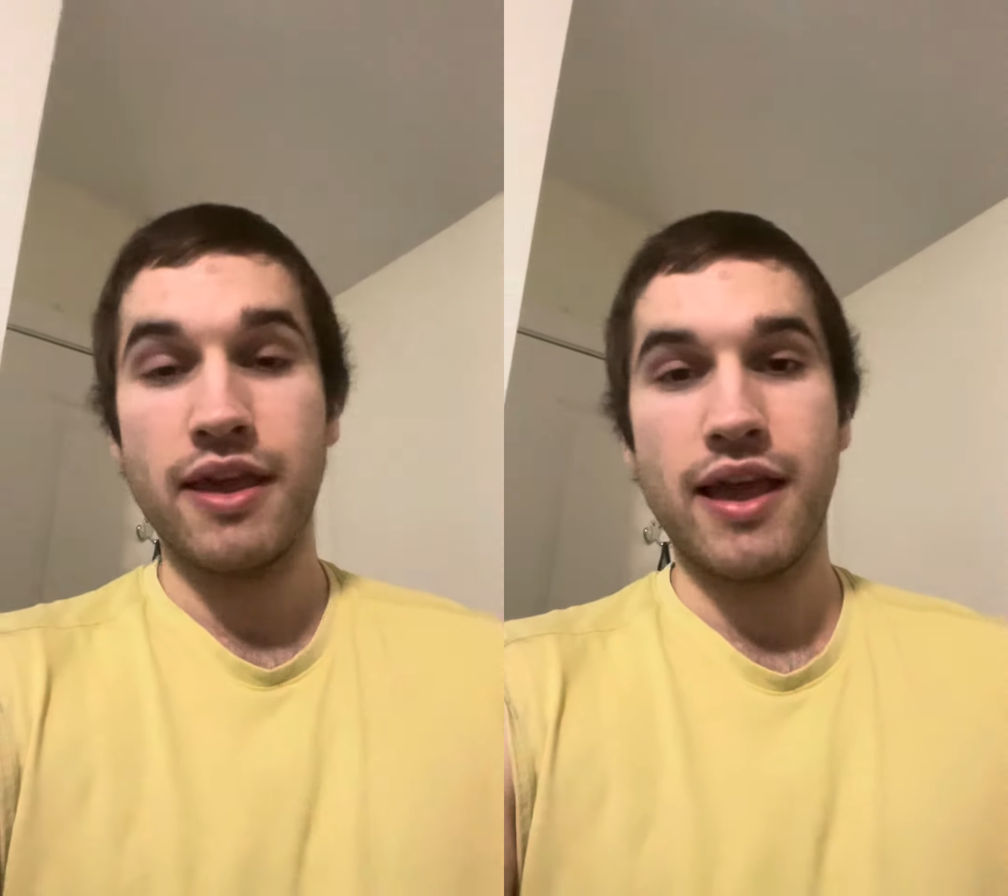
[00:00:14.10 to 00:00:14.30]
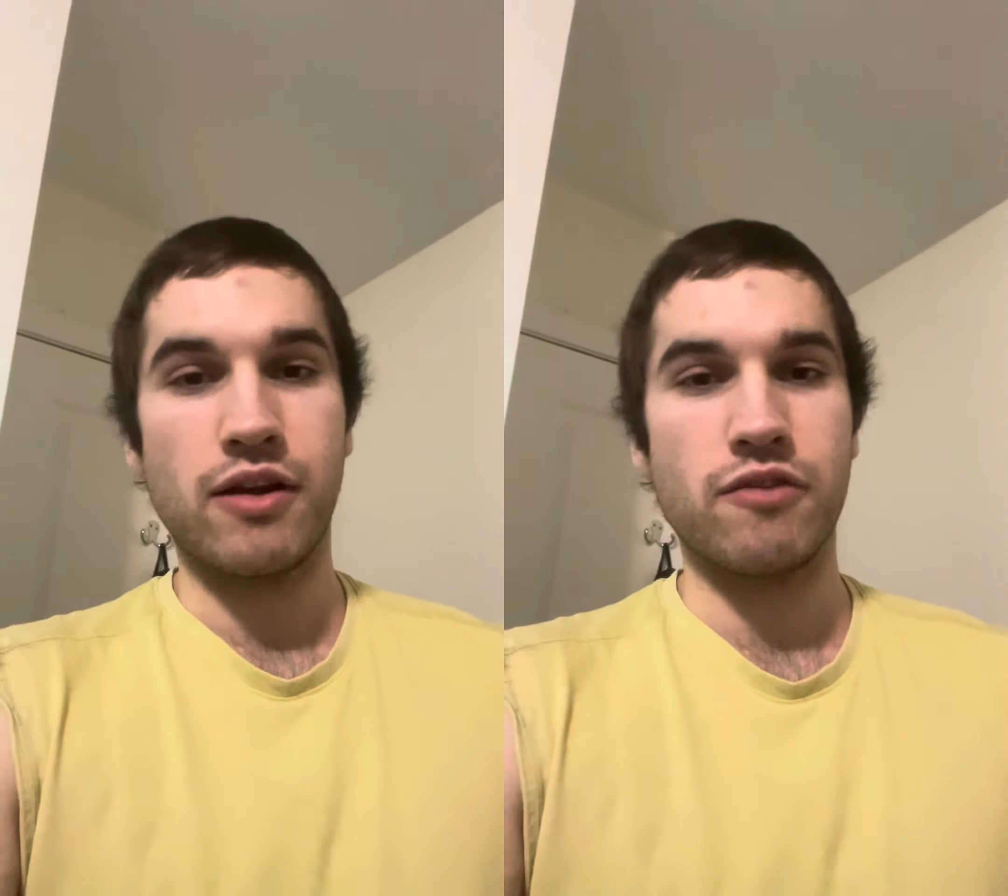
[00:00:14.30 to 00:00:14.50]

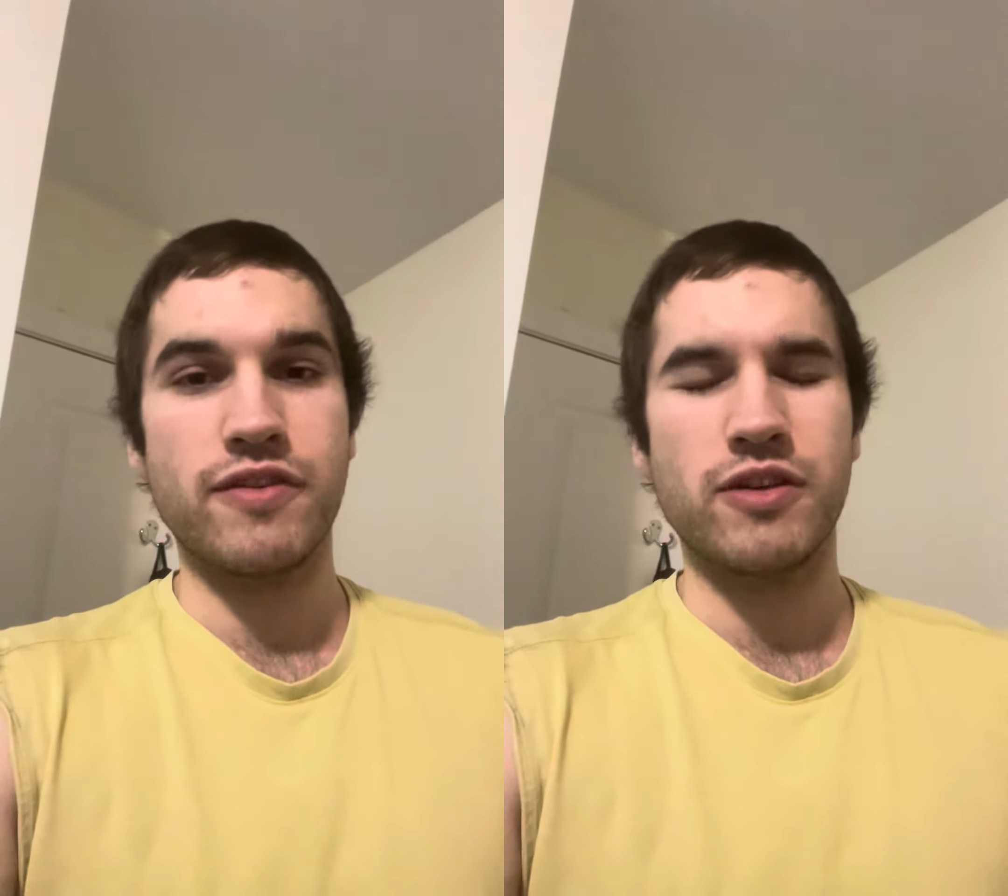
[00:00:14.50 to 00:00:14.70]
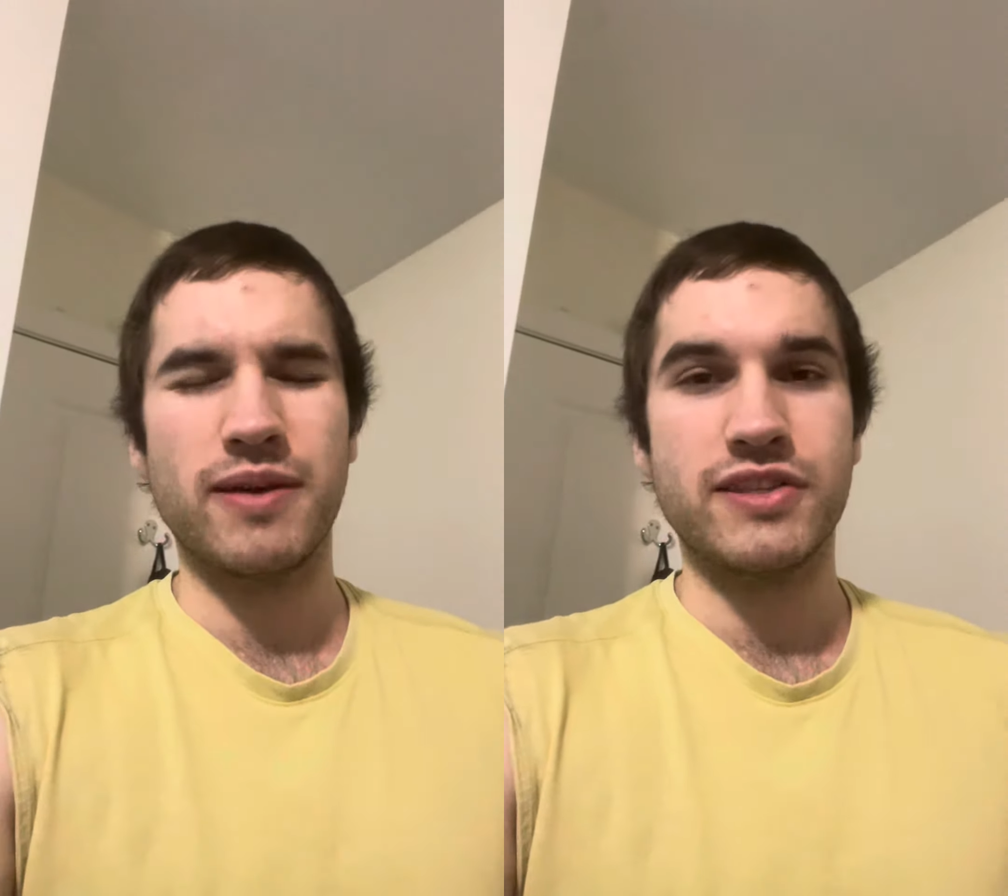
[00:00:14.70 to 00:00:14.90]
I
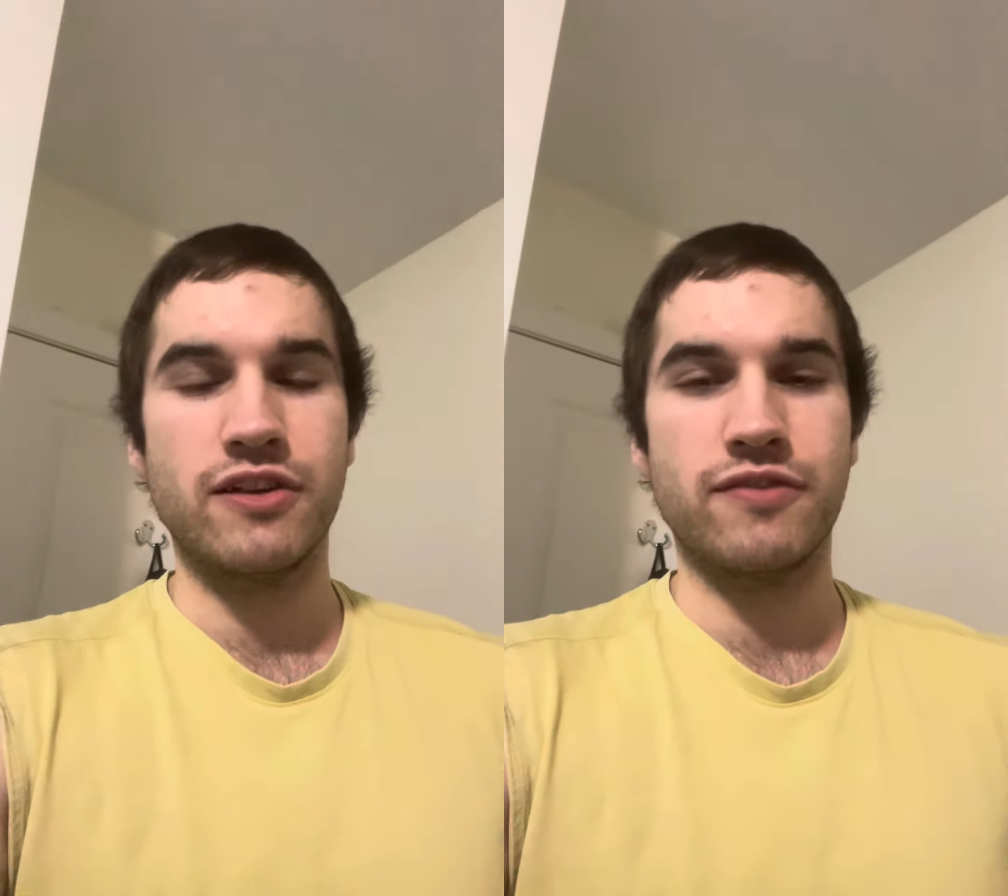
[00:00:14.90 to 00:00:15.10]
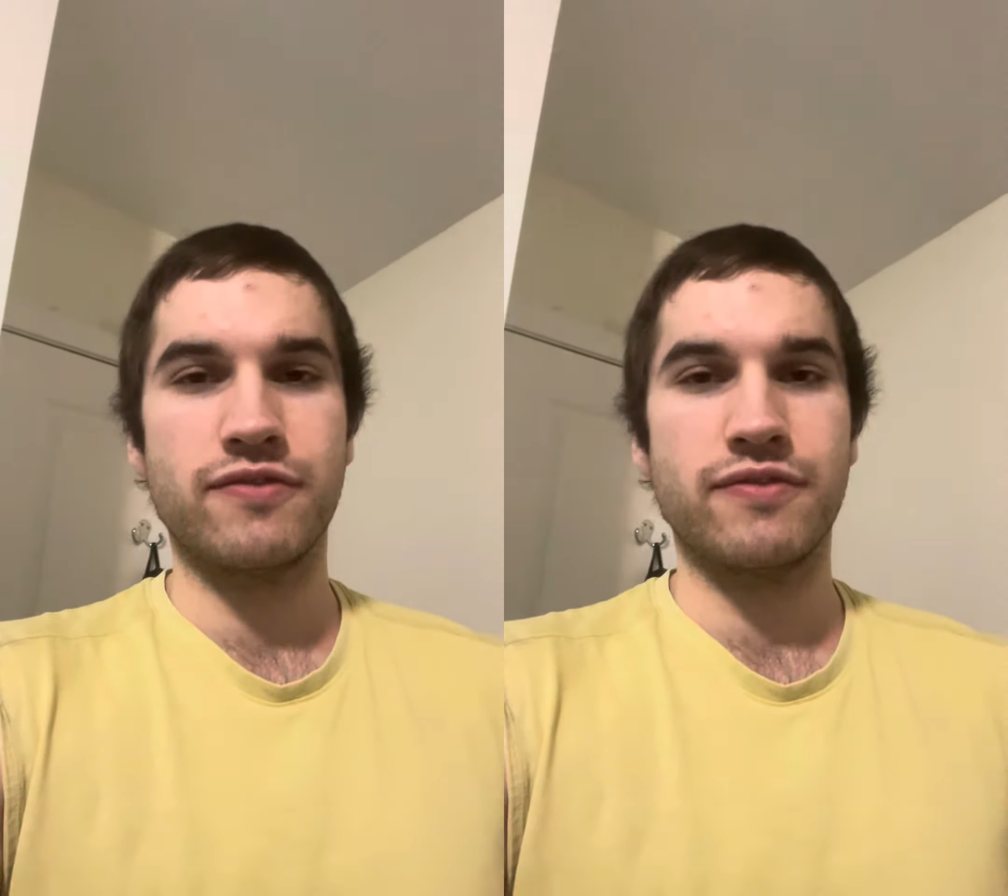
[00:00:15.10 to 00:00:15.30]
reveal
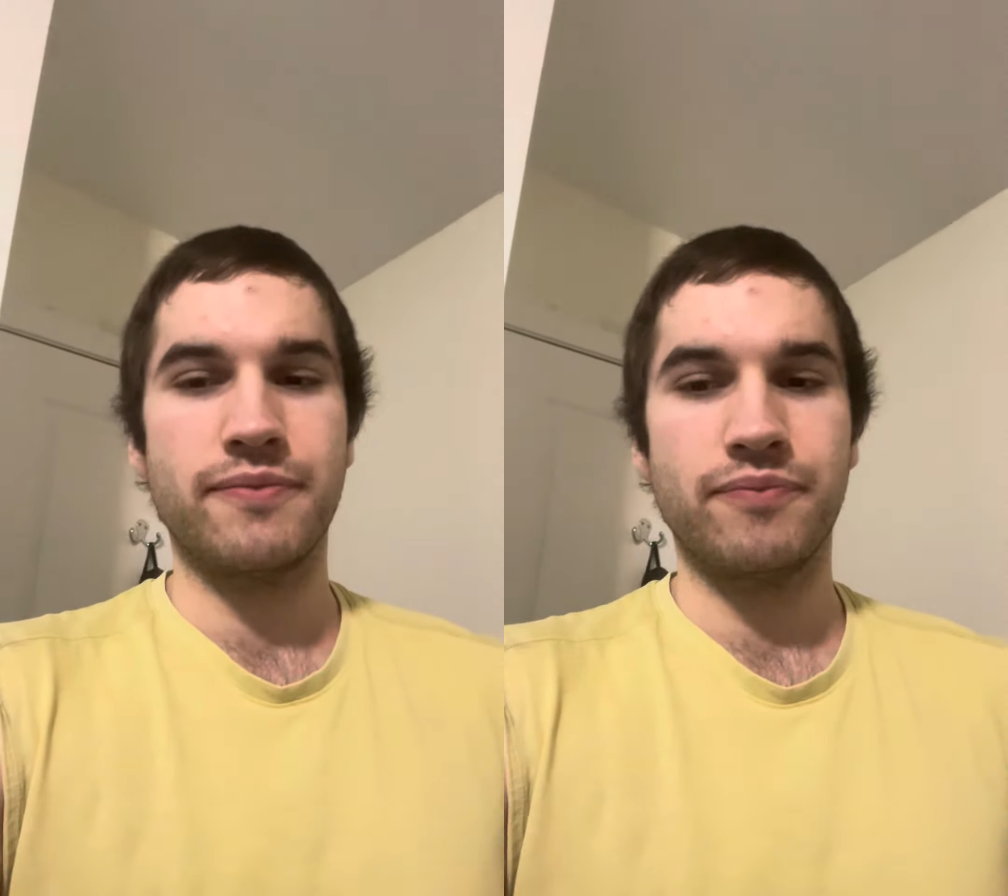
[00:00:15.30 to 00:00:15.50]
myself.